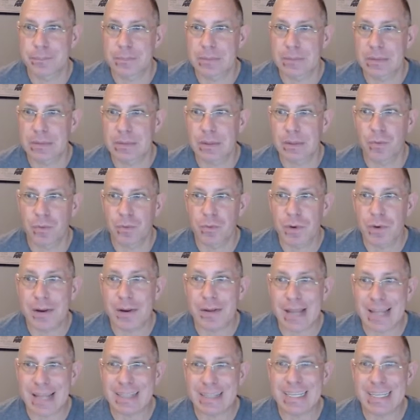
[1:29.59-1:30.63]
through
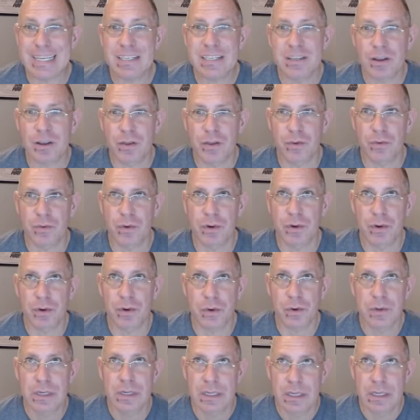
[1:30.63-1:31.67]
at least through
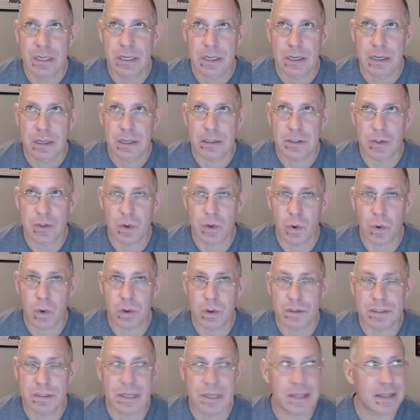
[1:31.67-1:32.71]

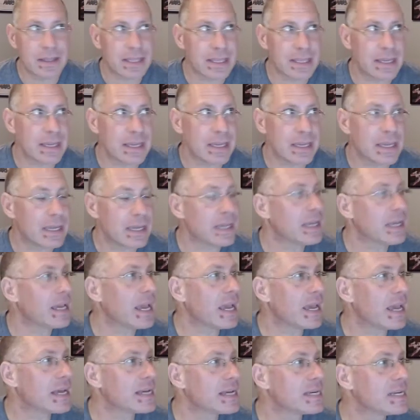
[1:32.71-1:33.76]
towards the
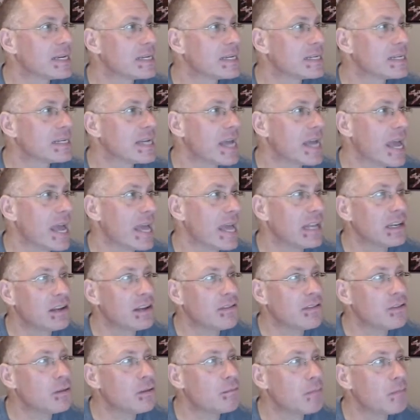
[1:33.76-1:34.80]
end of
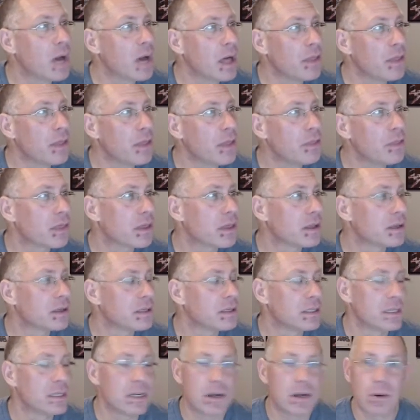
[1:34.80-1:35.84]
the month,
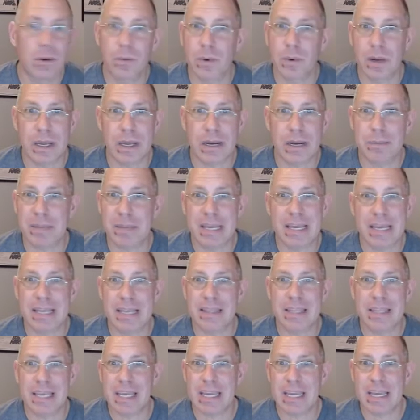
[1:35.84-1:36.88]
we're going to be in
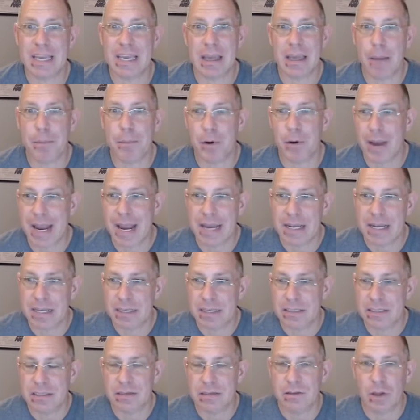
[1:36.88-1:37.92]
the upper
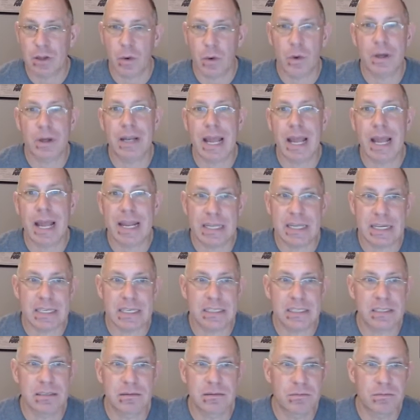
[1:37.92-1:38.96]
eighties, lower
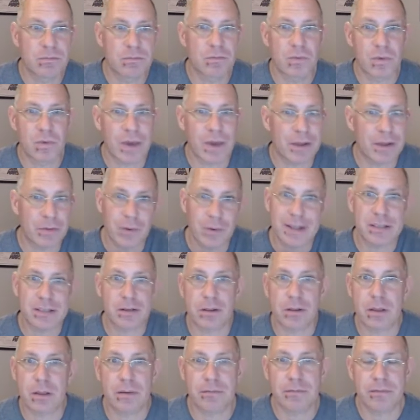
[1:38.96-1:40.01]
nineties throughout the rest of
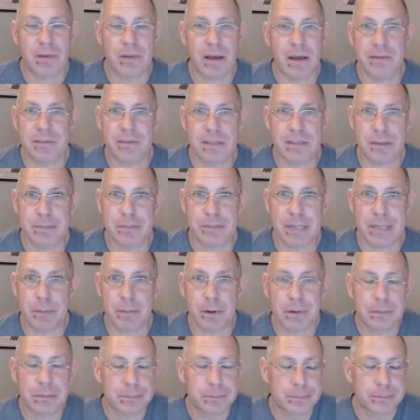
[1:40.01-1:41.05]
the, of September.
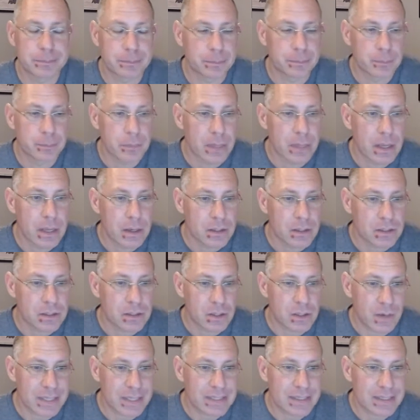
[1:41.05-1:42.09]
So
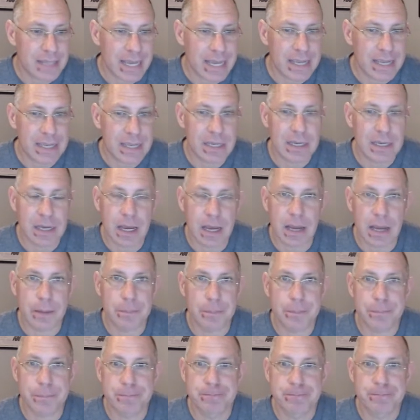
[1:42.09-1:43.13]
it's like
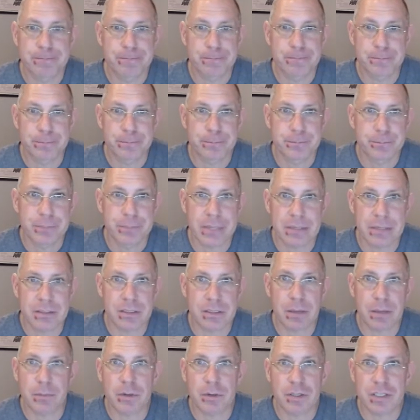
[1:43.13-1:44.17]
um,
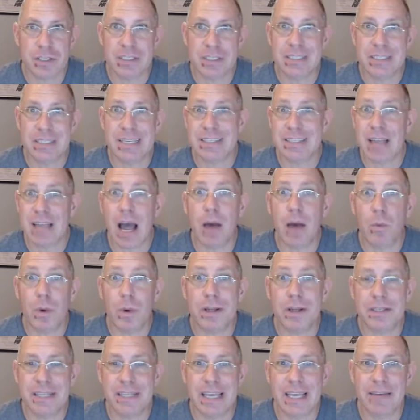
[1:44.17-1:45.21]
summer just does not want
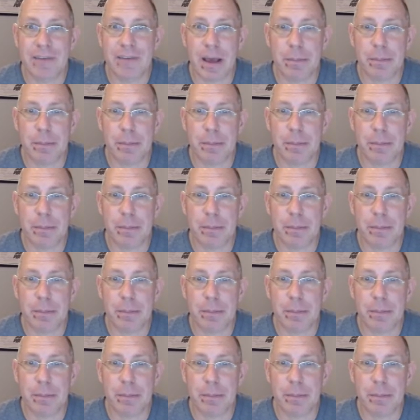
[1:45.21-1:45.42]
to give up.